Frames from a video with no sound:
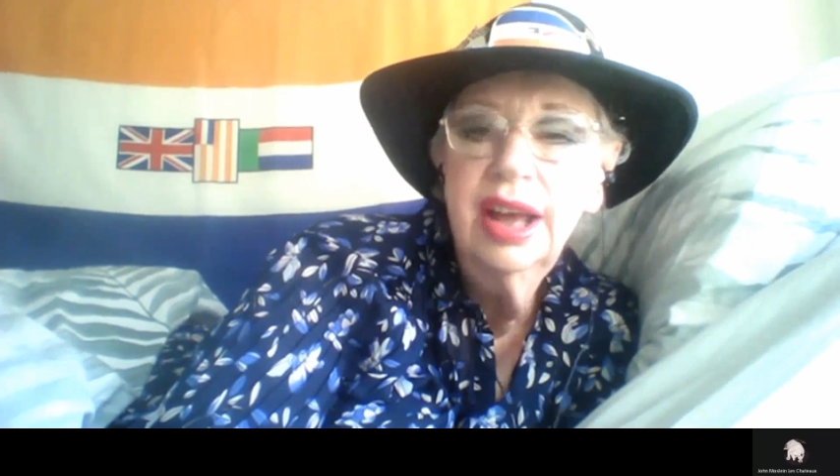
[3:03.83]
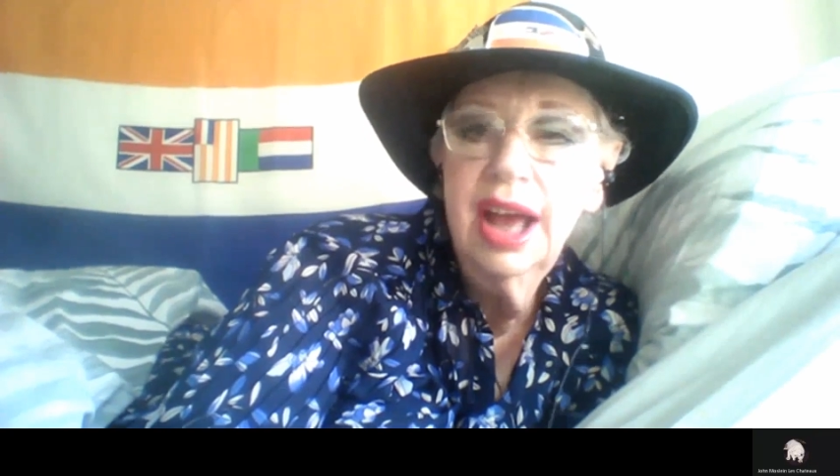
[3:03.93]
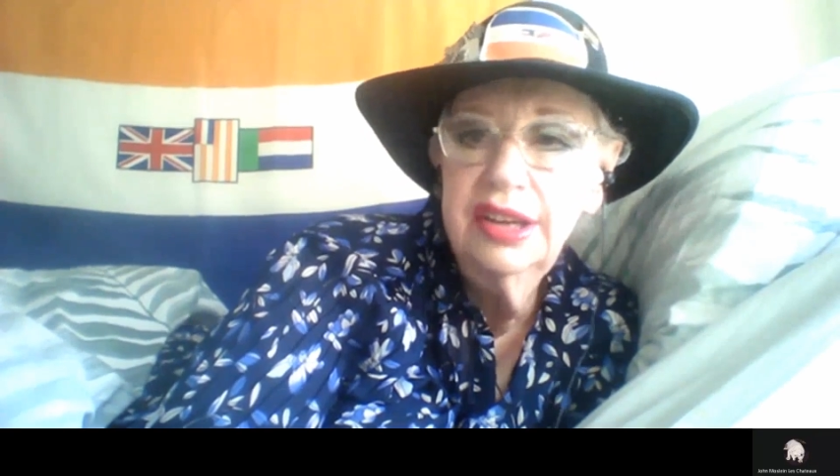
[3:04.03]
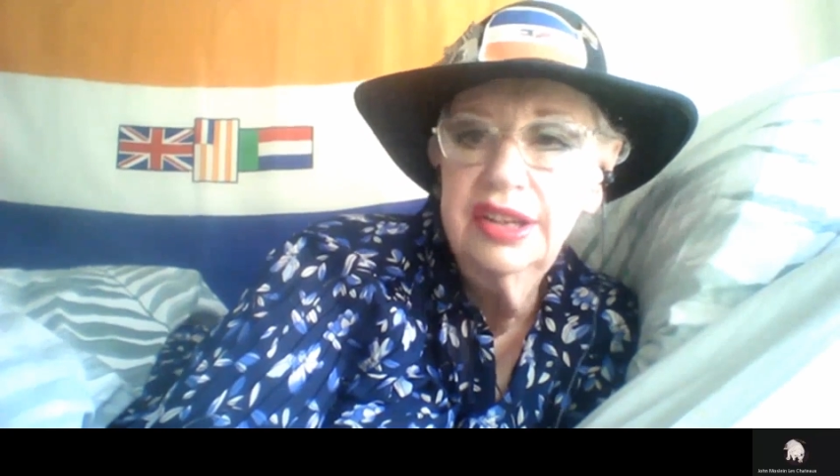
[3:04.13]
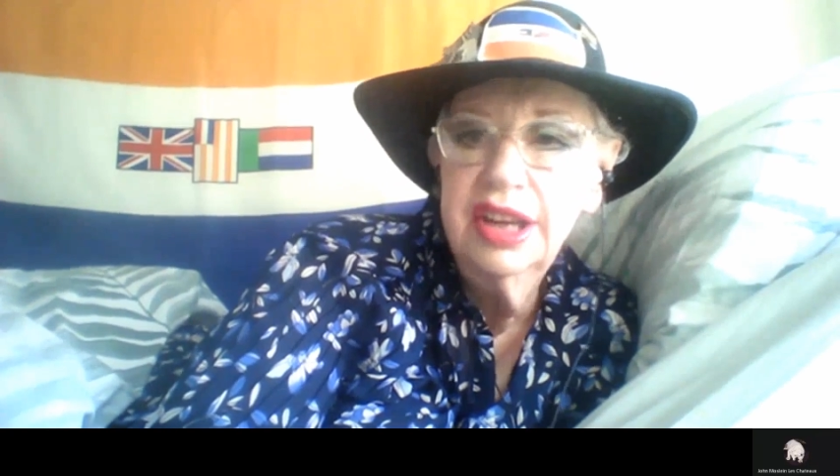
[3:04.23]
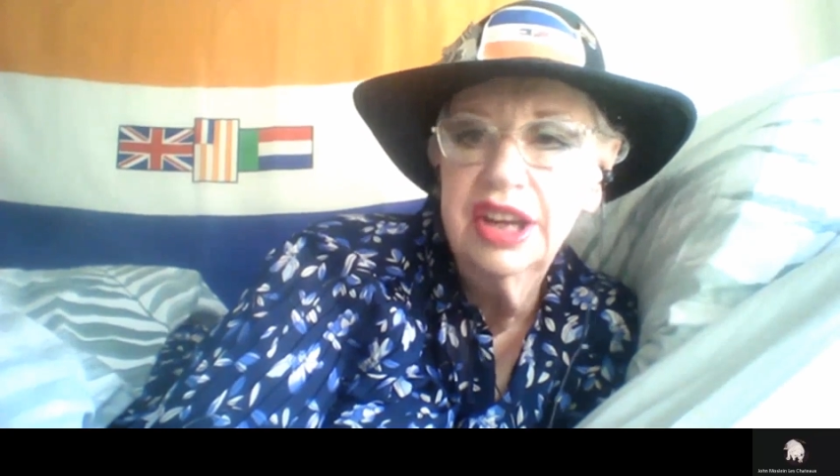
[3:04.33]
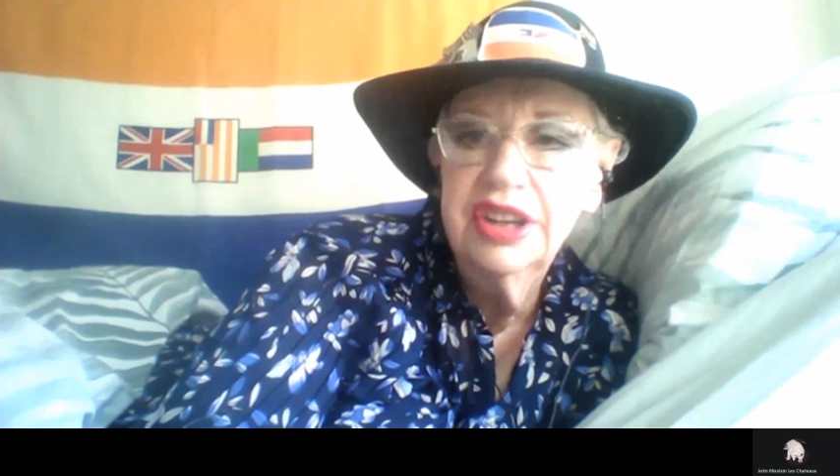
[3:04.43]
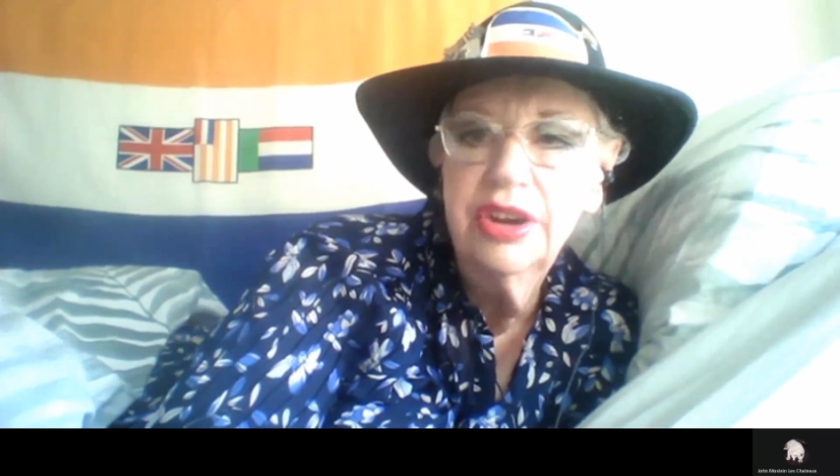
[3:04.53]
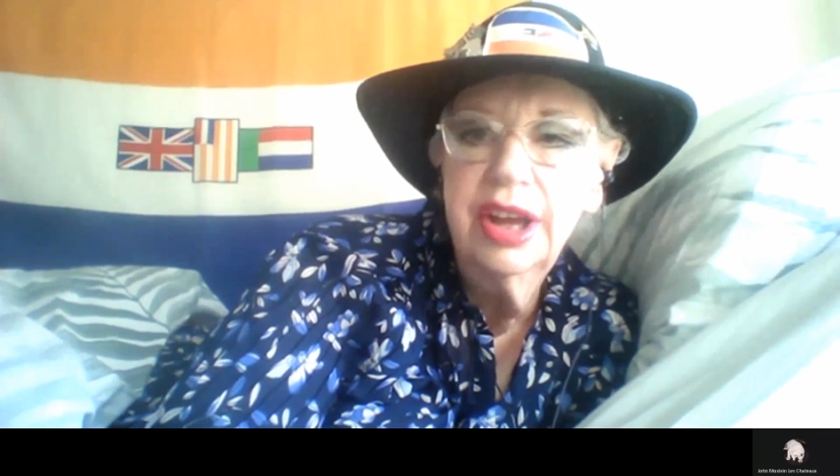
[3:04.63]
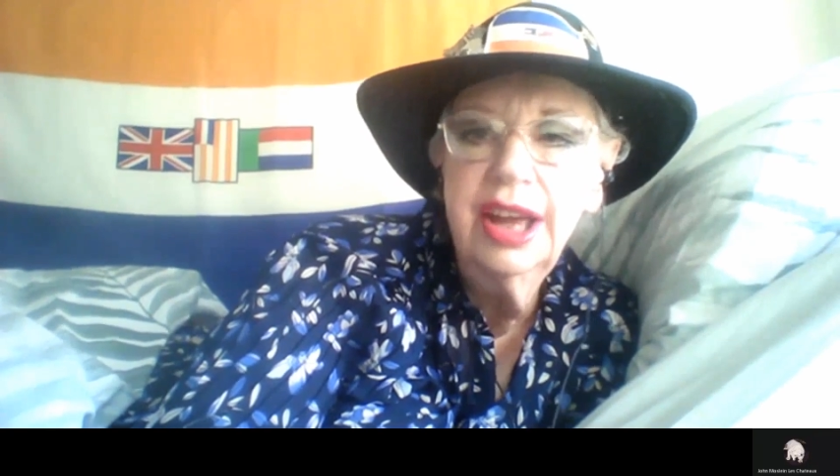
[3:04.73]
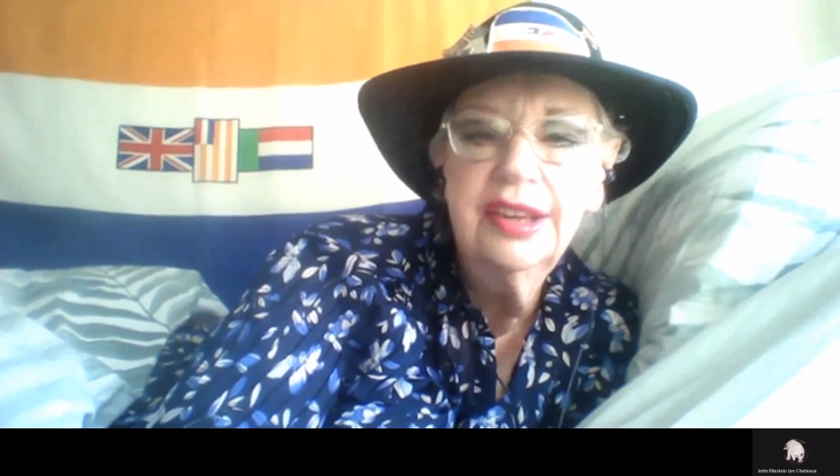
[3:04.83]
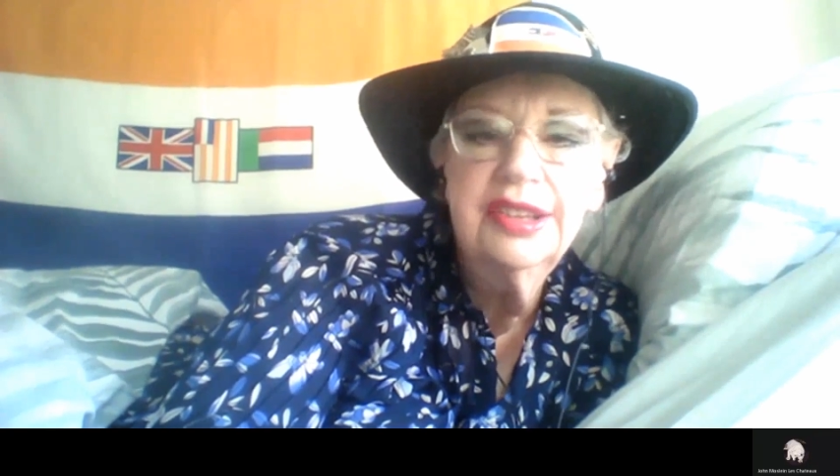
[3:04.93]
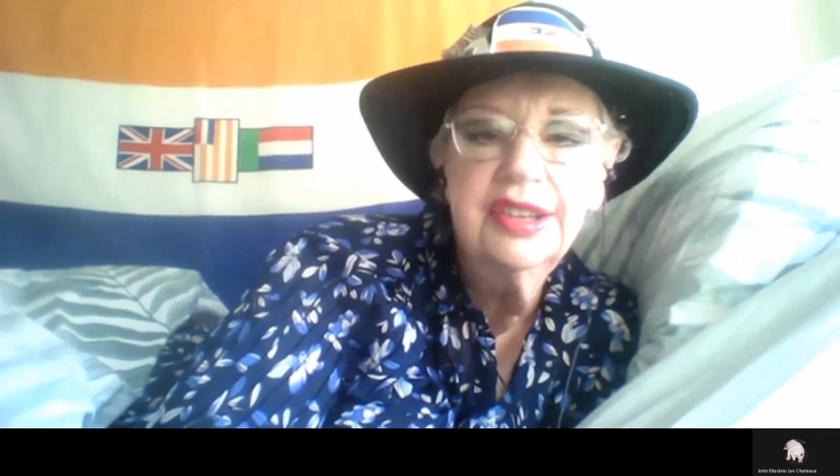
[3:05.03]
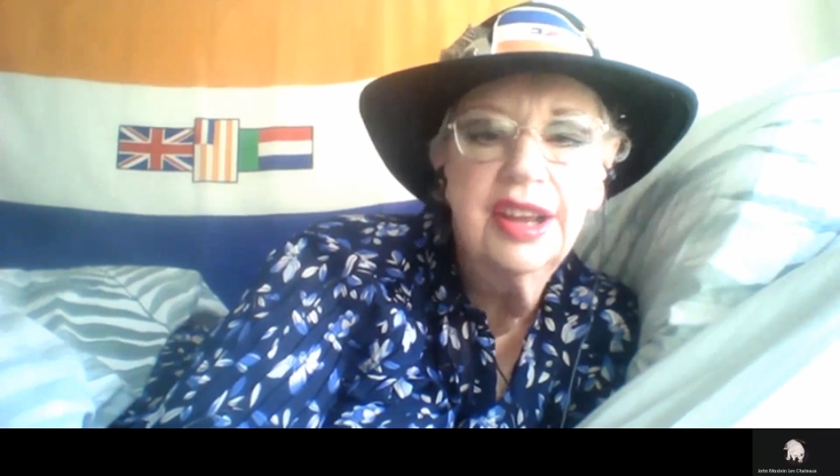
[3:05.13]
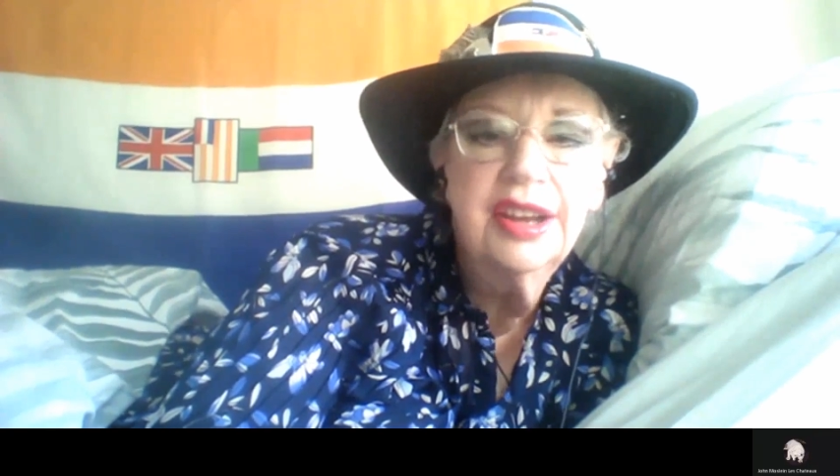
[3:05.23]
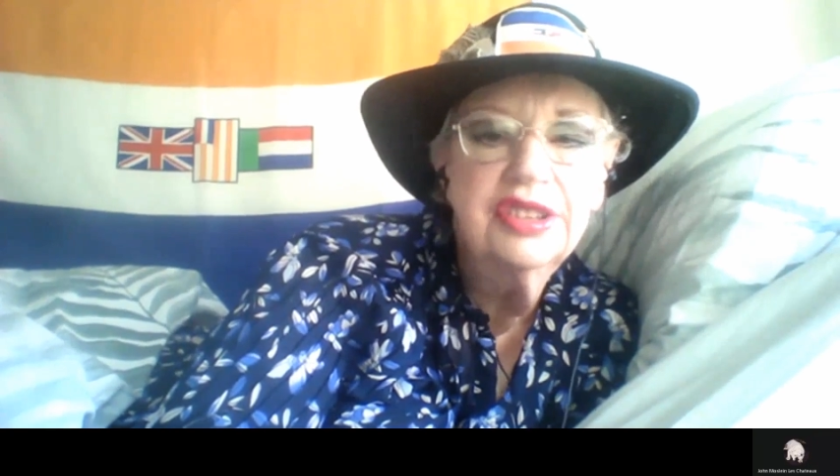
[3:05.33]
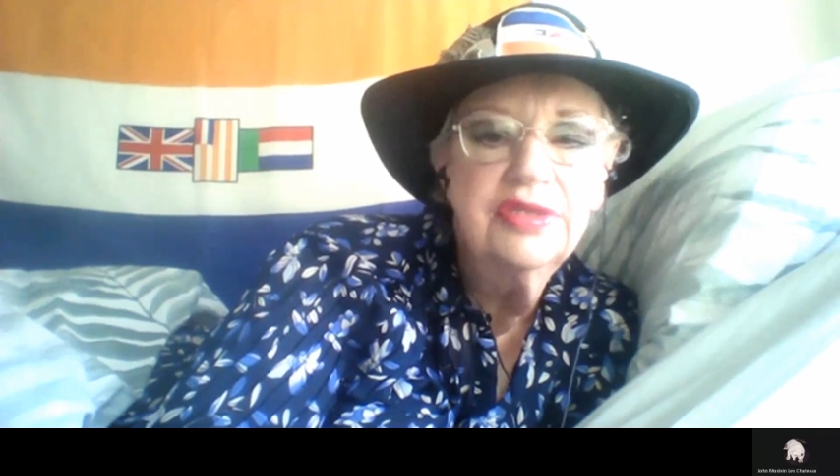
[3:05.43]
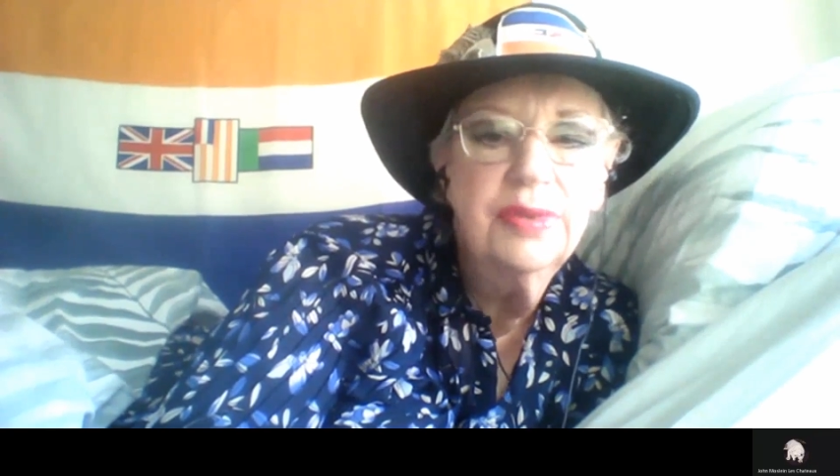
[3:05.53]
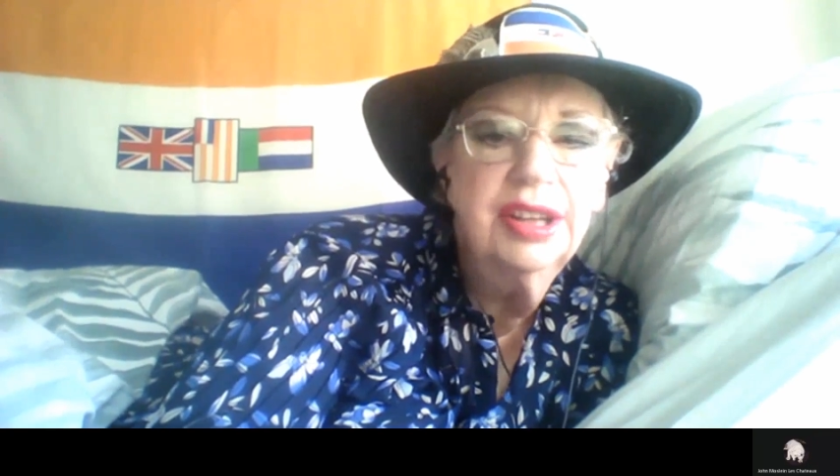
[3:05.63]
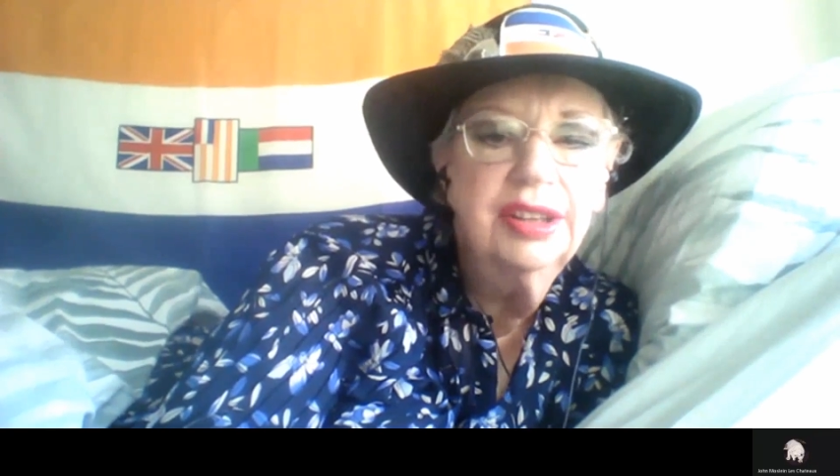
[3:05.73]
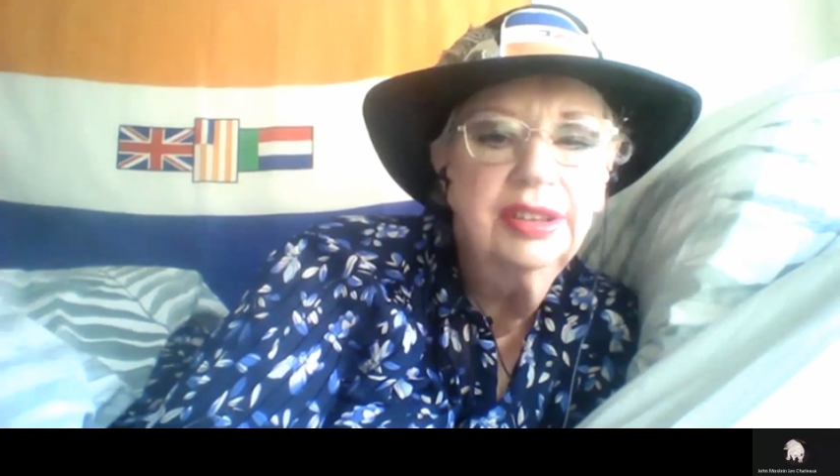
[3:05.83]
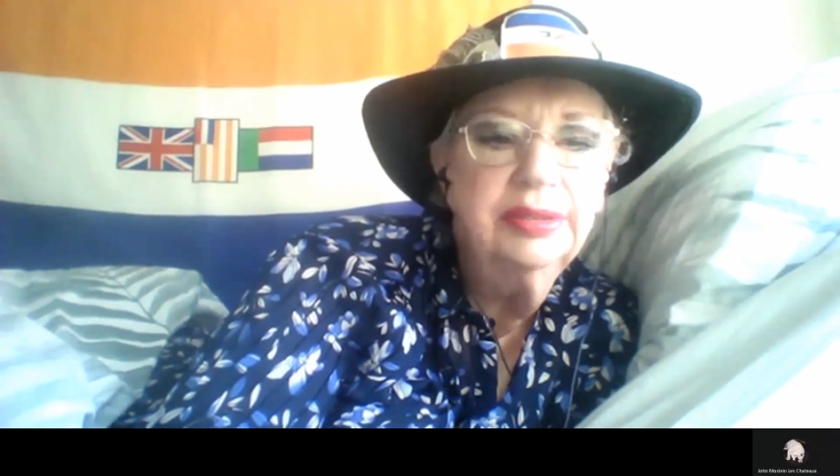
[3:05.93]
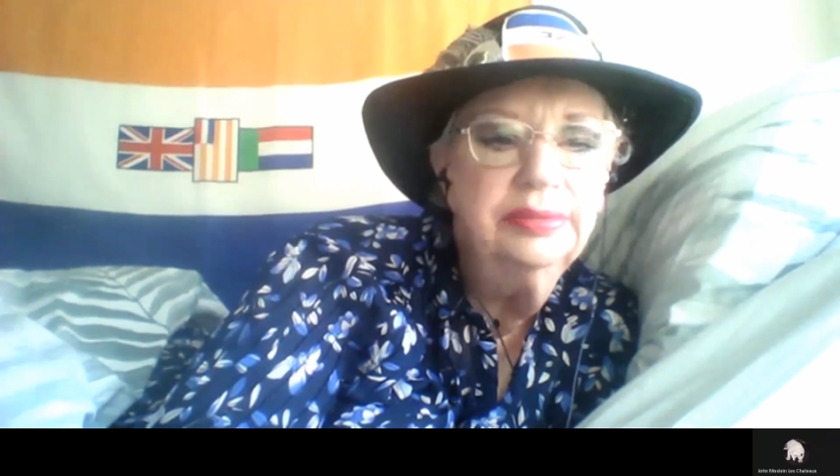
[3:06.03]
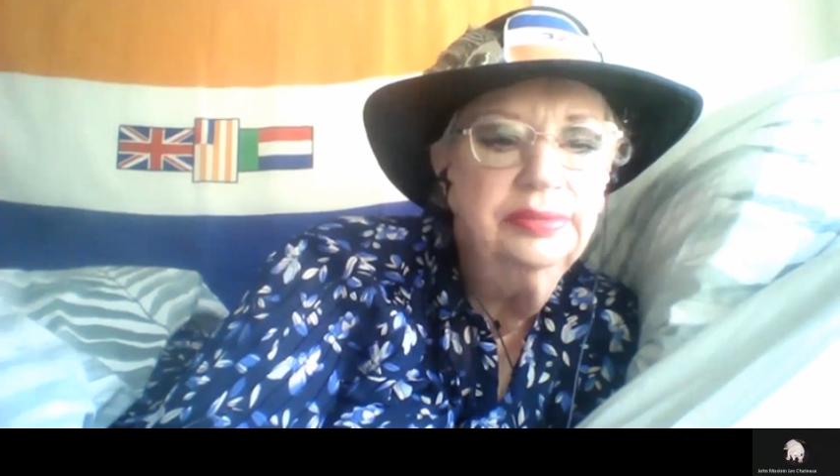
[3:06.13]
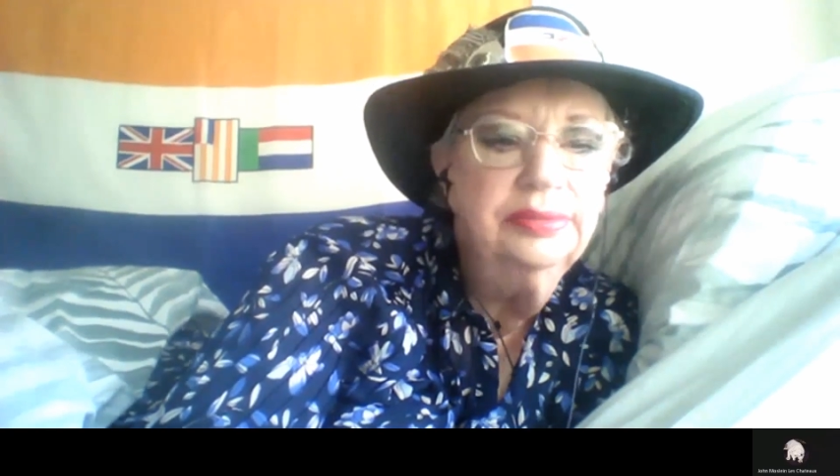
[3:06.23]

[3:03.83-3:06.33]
and get her hair done as well.